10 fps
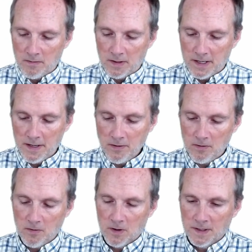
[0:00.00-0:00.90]

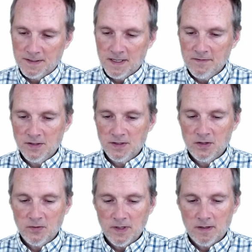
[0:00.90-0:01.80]
here, instead of just
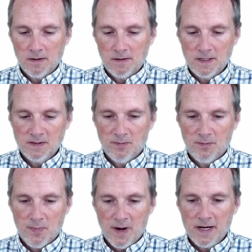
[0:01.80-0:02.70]
doing these
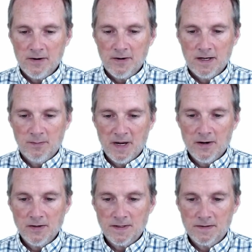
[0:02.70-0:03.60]
binary
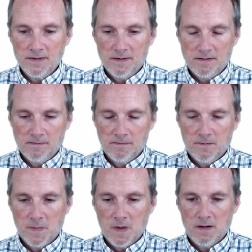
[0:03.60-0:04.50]
comparisons,
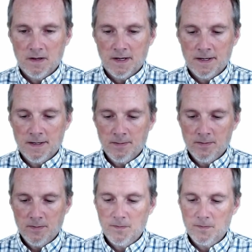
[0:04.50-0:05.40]

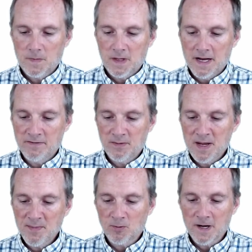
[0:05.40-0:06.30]
having
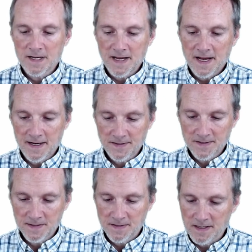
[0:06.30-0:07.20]
people raise hands
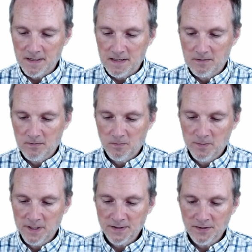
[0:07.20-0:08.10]
to see
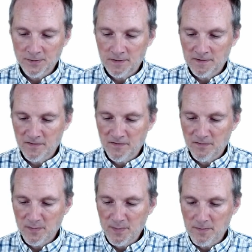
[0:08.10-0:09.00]
which alternative
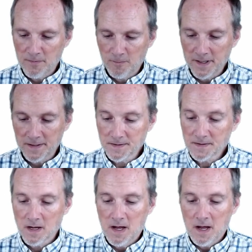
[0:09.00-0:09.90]
wins,
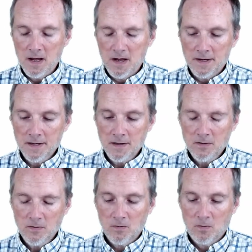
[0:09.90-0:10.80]

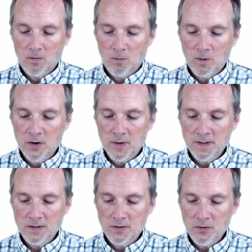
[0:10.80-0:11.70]
we're going
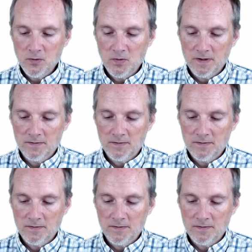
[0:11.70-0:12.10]
to